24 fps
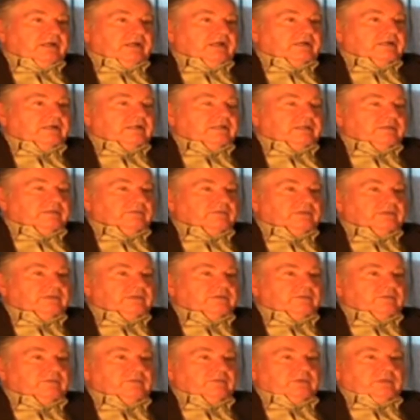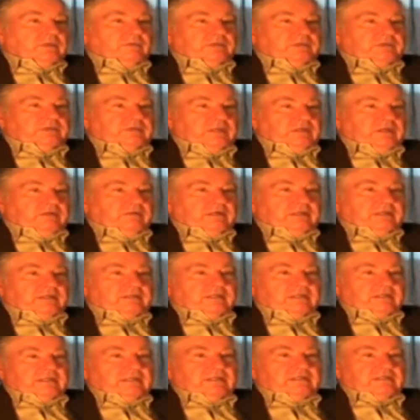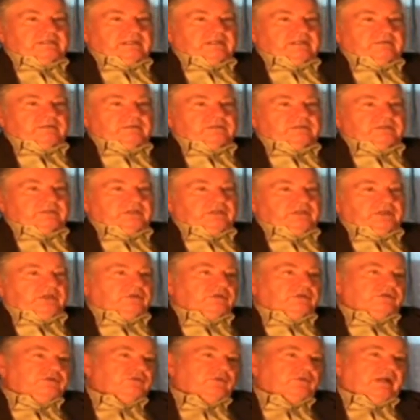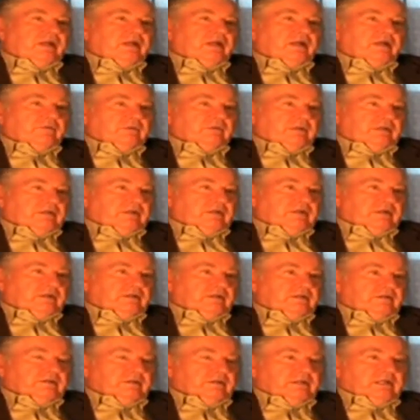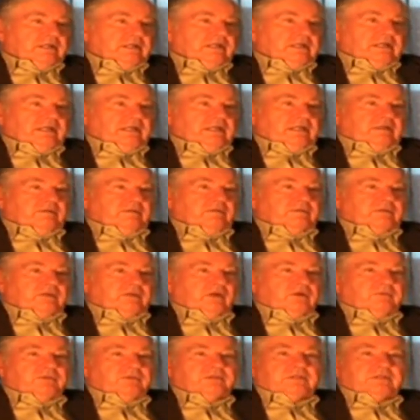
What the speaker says: radar. And what was interesting is that it was a huge radar return, and it was